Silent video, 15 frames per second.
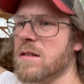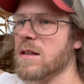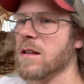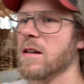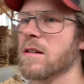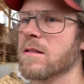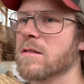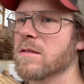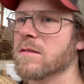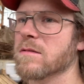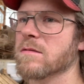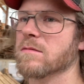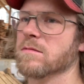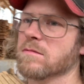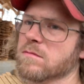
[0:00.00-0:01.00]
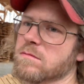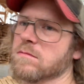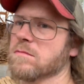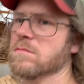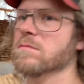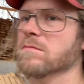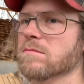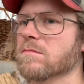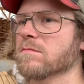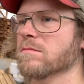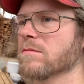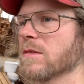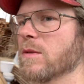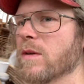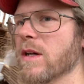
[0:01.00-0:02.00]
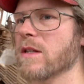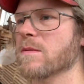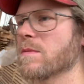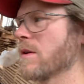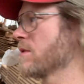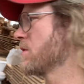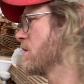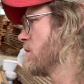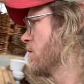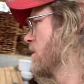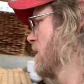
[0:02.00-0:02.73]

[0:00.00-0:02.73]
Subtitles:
you know, the way it's supposed to.